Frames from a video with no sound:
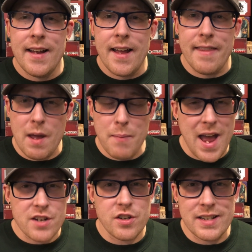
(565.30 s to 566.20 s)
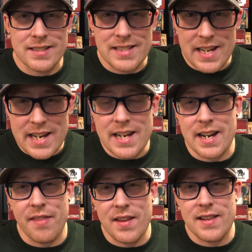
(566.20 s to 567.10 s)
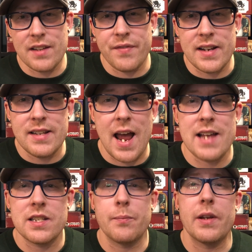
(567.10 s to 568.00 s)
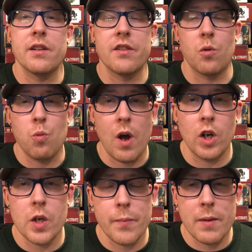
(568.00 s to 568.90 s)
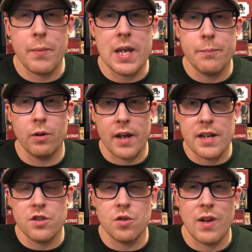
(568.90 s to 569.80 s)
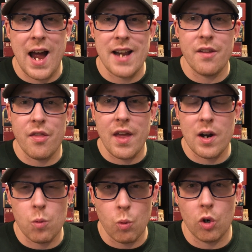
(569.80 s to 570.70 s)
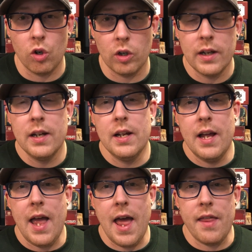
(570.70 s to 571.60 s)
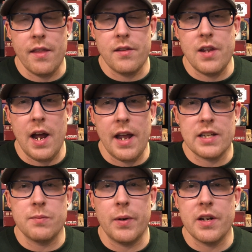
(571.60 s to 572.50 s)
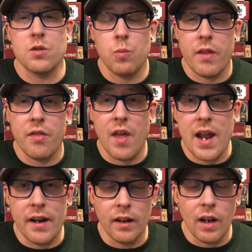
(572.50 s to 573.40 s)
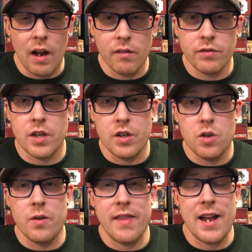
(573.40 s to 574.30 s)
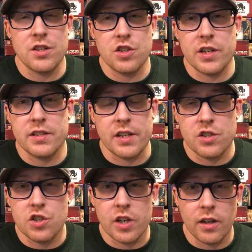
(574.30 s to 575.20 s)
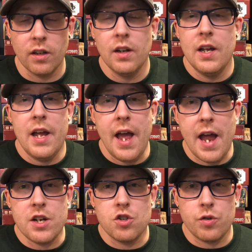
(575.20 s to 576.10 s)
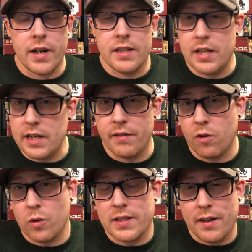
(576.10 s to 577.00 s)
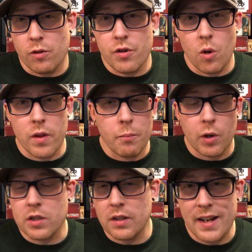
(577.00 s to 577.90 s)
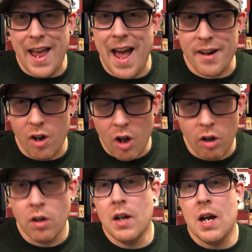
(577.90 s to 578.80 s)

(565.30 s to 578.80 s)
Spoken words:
and that passion is tea. And I think that's fantastic because they're welcoming people into kind of their world and experience what they love to do, and that's just to chill and drink tea. Of course, I don't know them personally at all,